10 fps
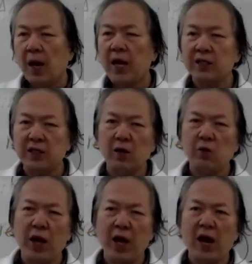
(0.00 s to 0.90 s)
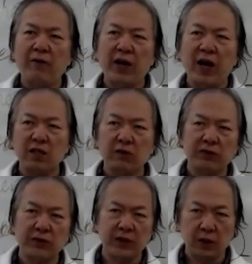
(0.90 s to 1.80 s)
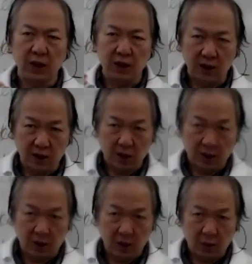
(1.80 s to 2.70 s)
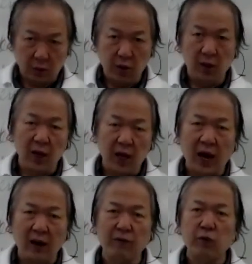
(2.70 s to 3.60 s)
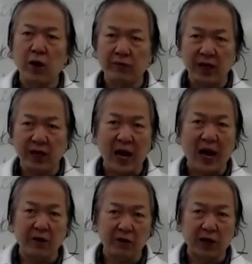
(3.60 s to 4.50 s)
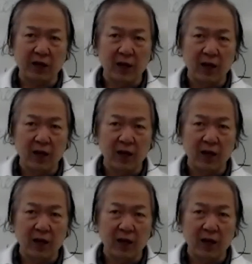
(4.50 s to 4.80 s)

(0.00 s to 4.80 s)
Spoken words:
Acid we have lots of the real life with the acid,